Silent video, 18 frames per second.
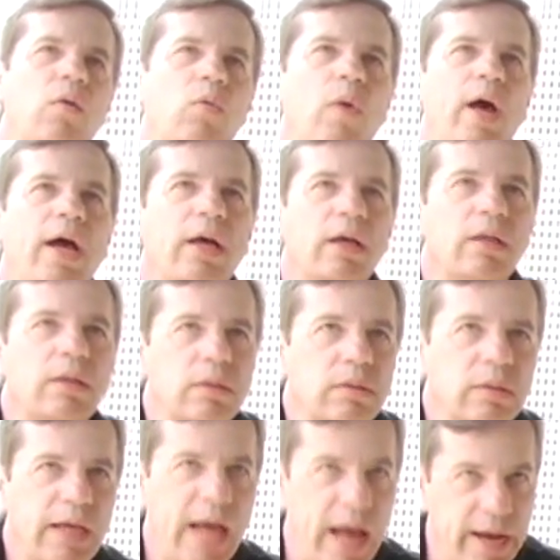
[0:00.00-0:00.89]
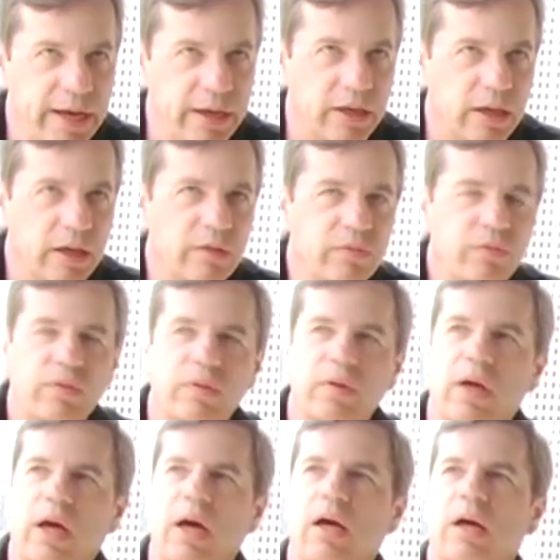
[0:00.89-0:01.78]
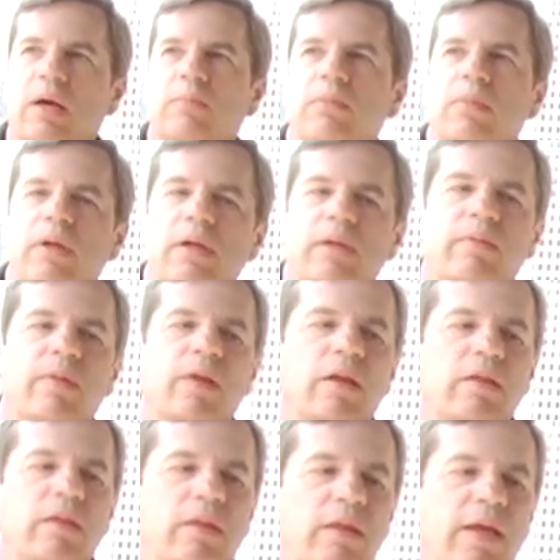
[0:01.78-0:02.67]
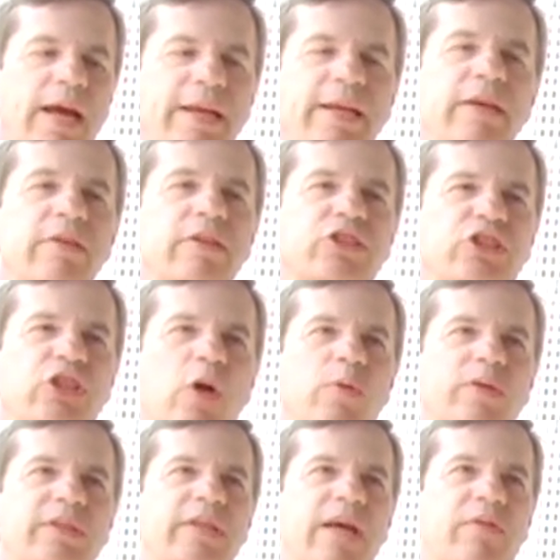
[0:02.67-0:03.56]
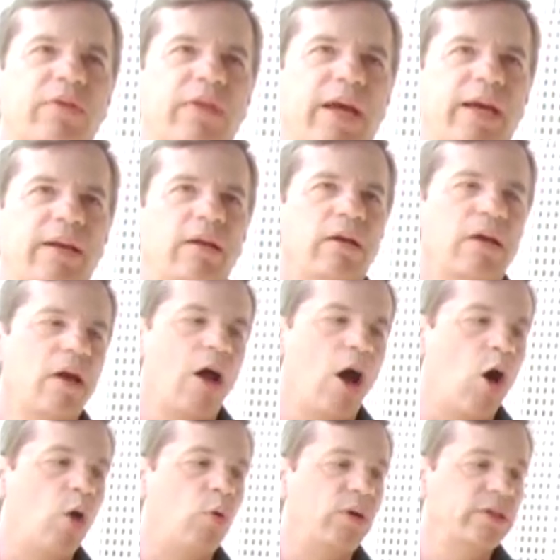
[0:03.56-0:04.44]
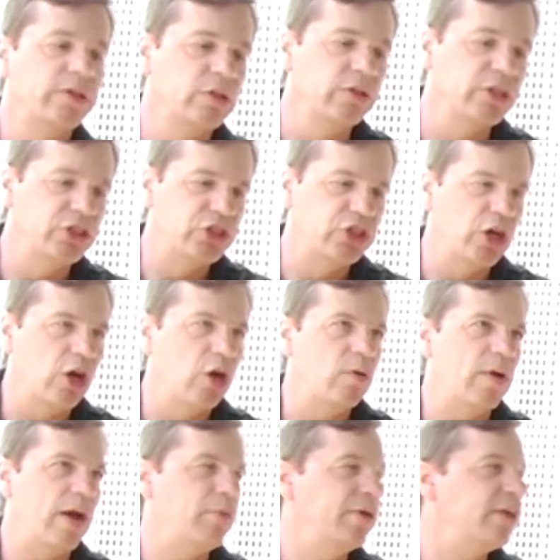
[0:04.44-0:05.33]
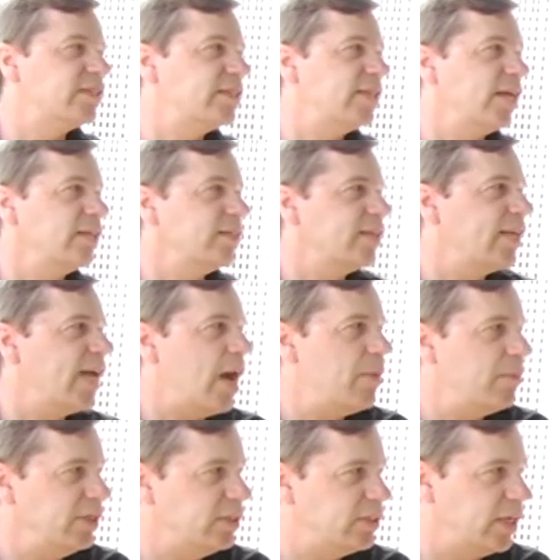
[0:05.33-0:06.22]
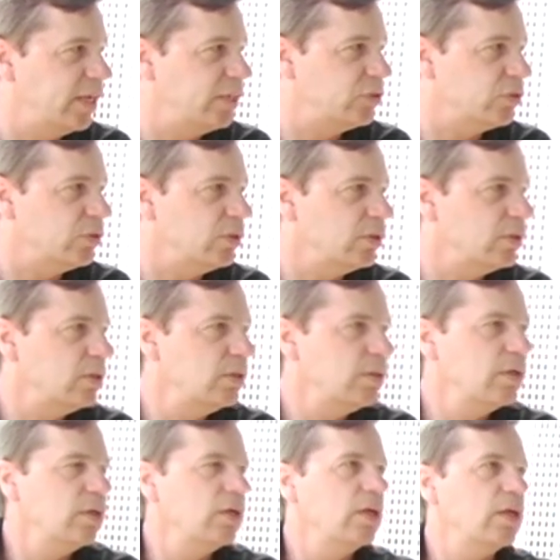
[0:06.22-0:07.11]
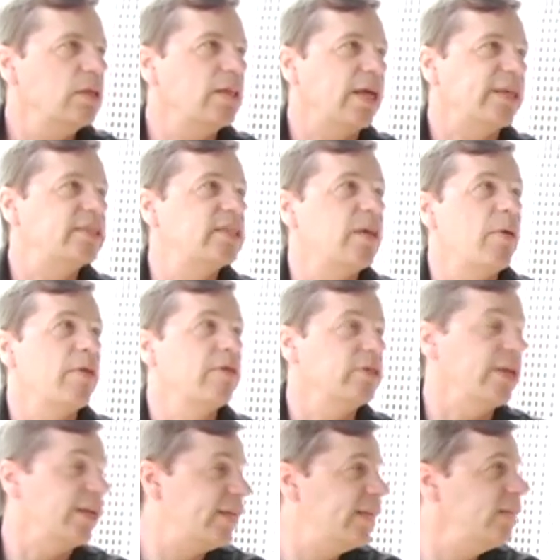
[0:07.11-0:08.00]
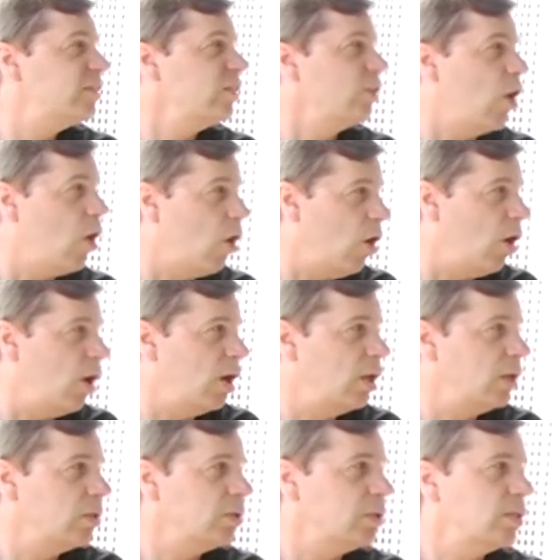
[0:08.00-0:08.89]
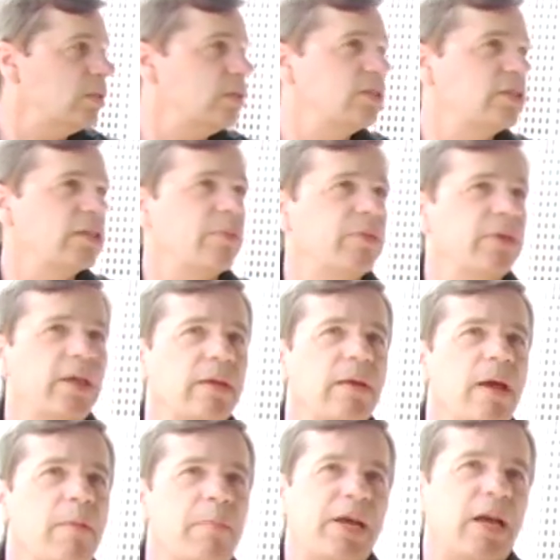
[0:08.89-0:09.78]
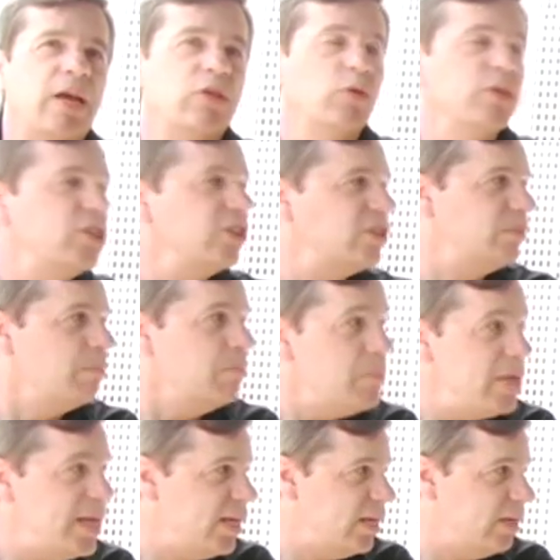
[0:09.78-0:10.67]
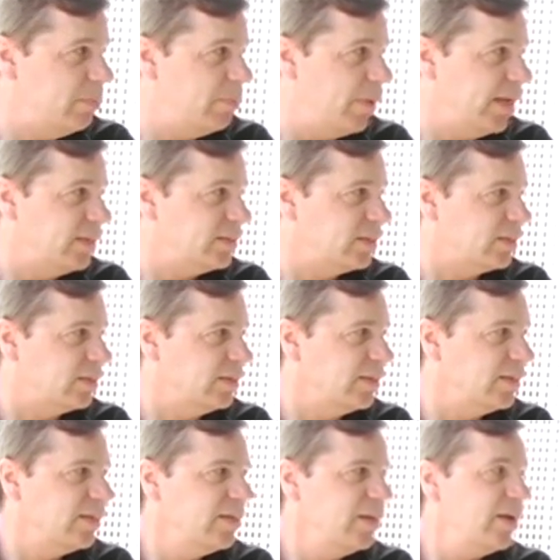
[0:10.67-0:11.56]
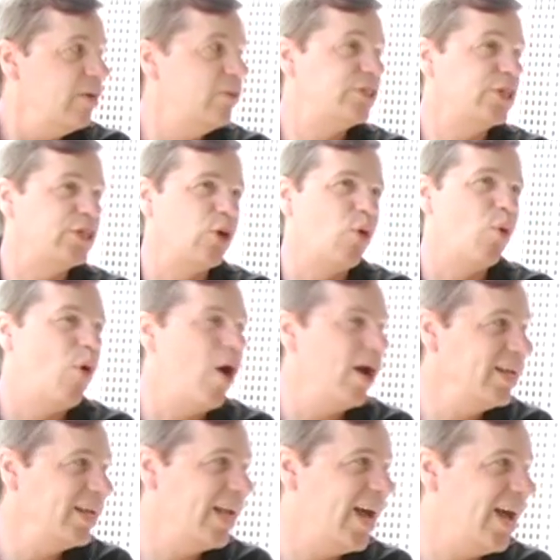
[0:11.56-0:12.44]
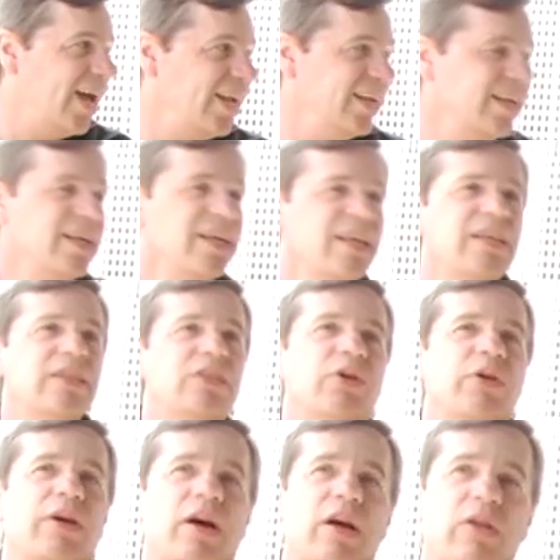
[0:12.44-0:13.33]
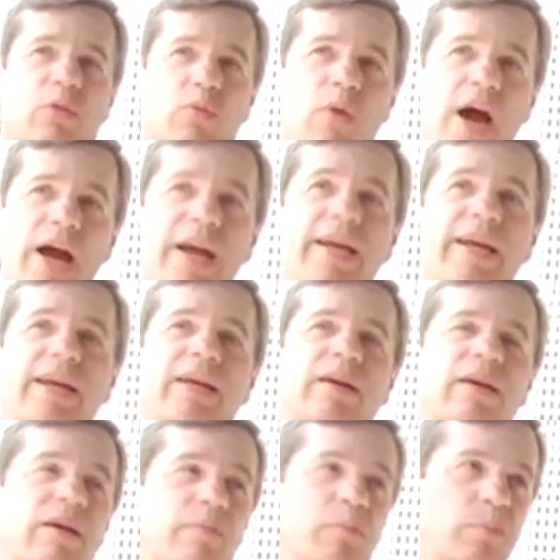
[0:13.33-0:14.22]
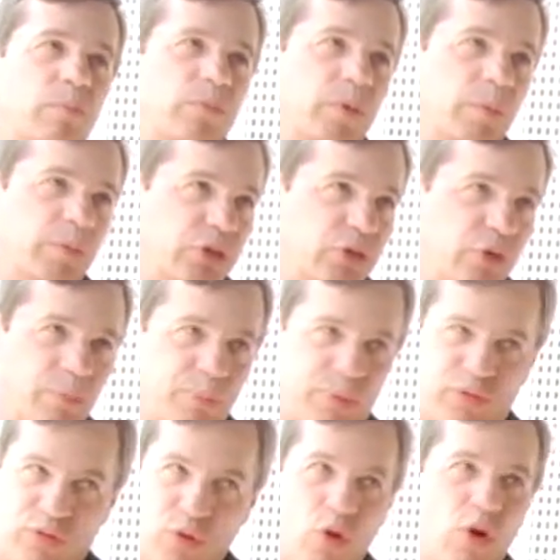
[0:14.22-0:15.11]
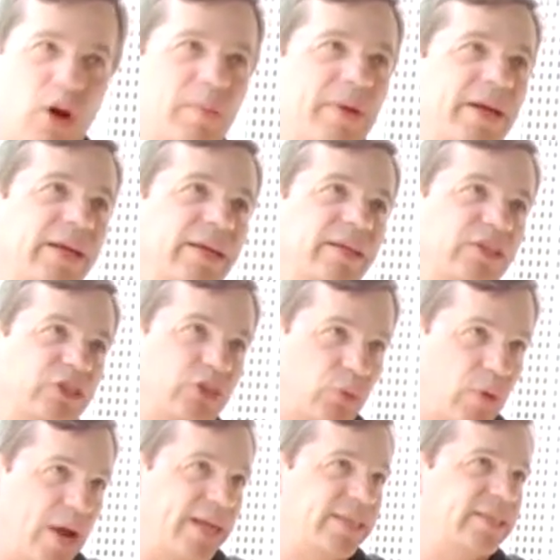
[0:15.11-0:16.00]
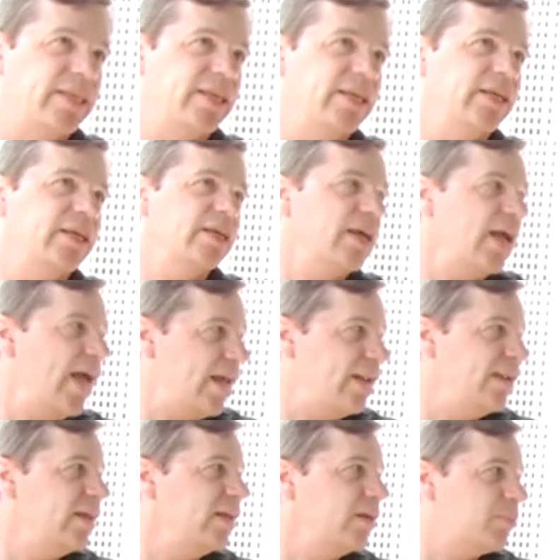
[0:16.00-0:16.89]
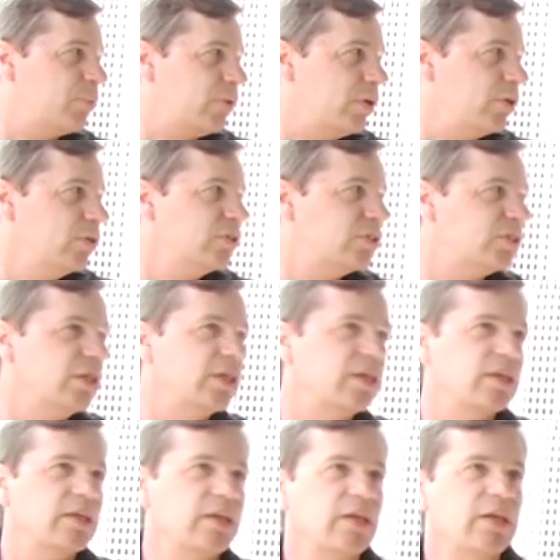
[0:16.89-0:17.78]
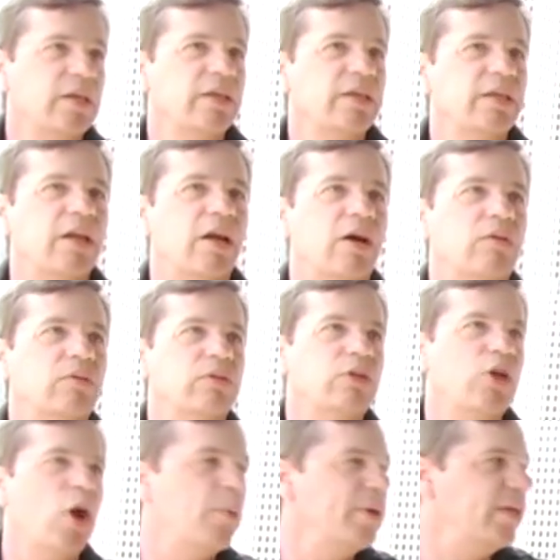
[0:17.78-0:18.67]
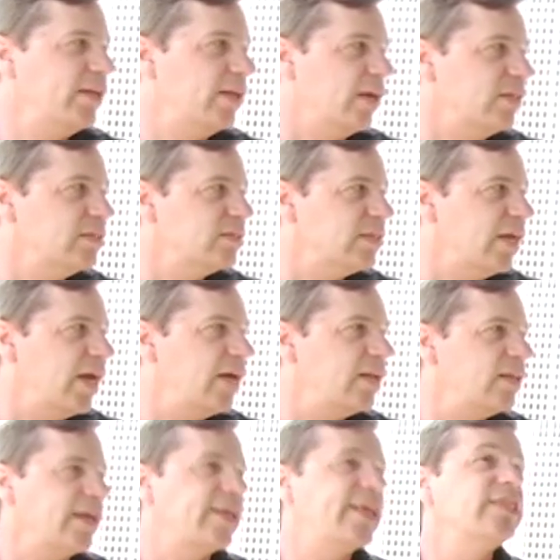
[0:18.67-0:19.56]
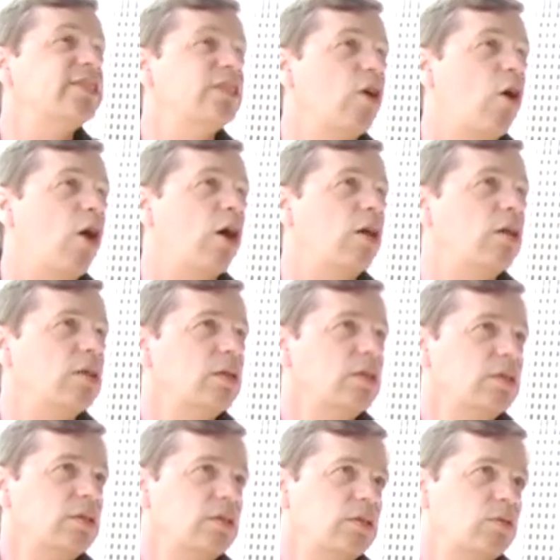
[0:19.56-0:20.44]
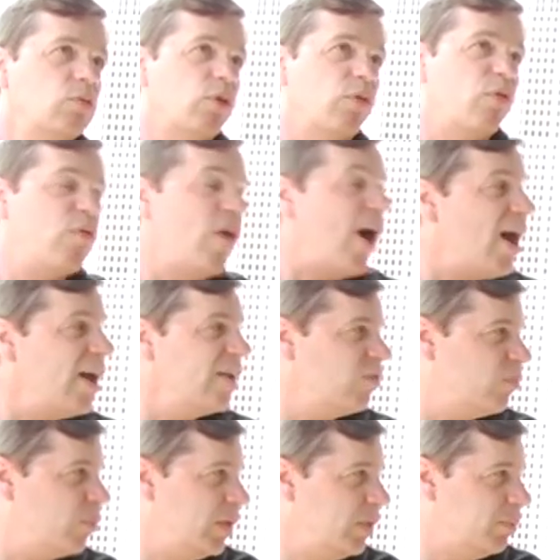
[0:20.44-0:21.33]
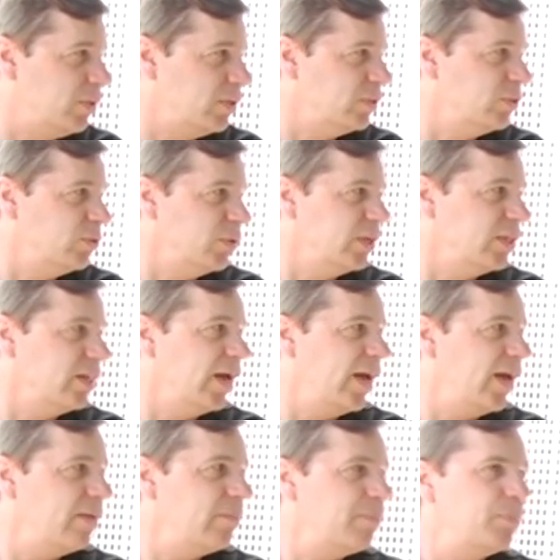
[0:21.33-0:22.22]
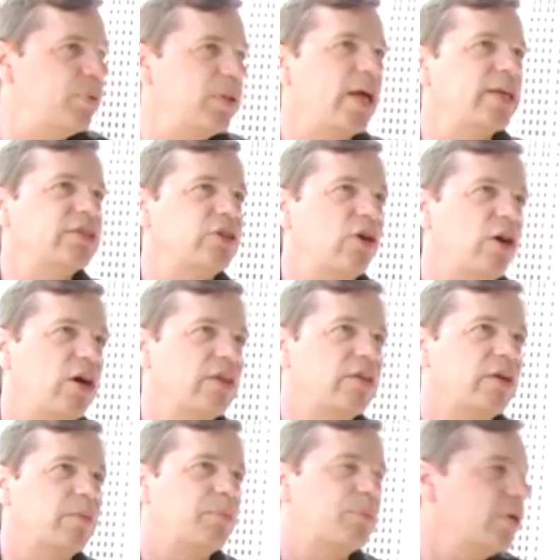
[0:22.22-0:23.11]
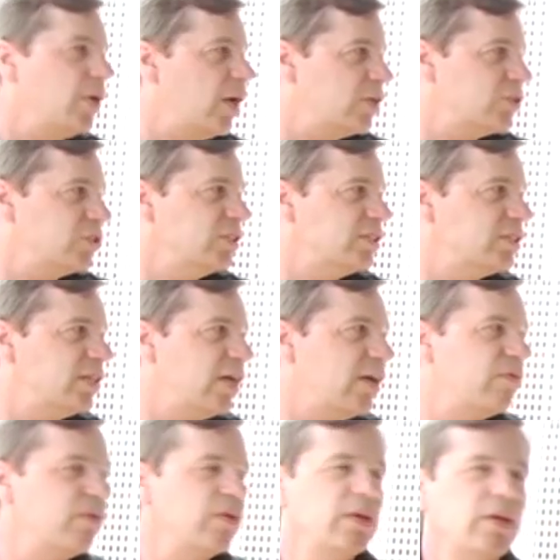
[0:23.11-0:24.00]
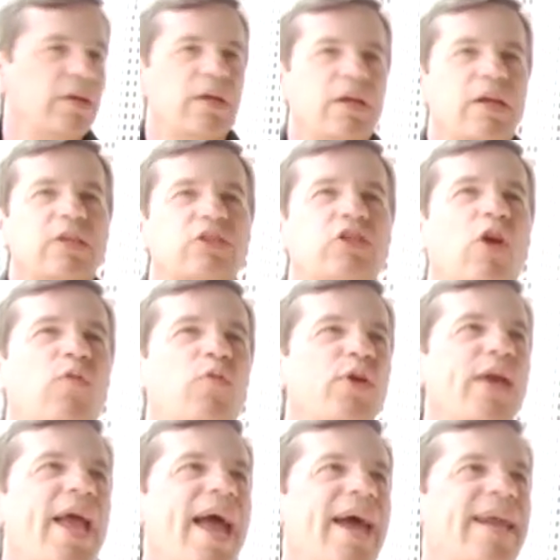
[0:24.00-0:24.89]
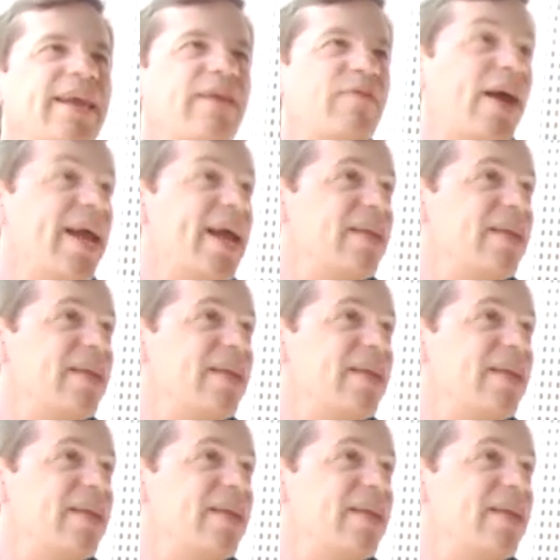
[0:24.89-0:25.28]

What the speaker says: Well, kind of. The idea of the show was never that, oh, we'll do this show and we could sell it to Comedy Central, like some other, like Kids in the Hall or something like. Because it was just me, basically. It was just one guy doing all the writing, the majority performing, directing, editing, producing. You know, nobody does that. Like Kids in the Hall were 5 people doing that, plus all the production stuff. So if I